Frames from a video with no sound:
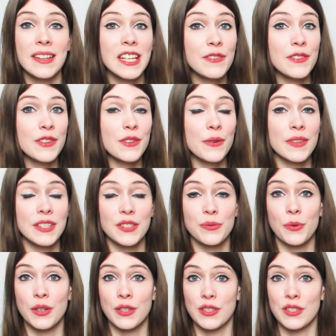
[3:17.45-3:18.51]
And even though
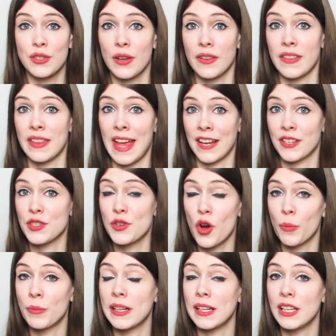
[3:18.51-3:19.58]
this word is not that
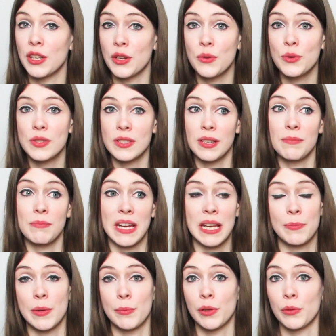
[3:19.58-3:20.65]
commonly used and
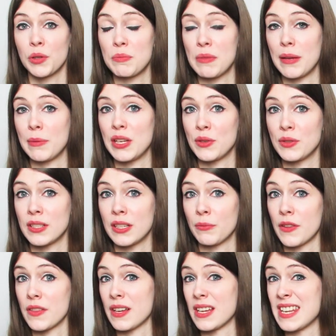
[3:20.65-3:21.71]
many people would maybe use it
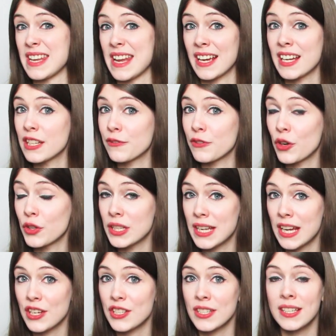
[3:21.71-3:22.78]
with a negative
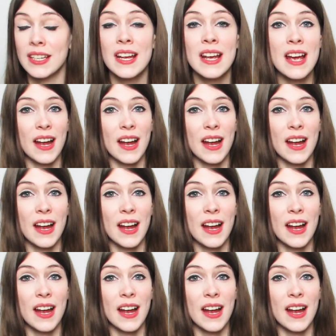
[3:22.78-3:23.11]
connotation,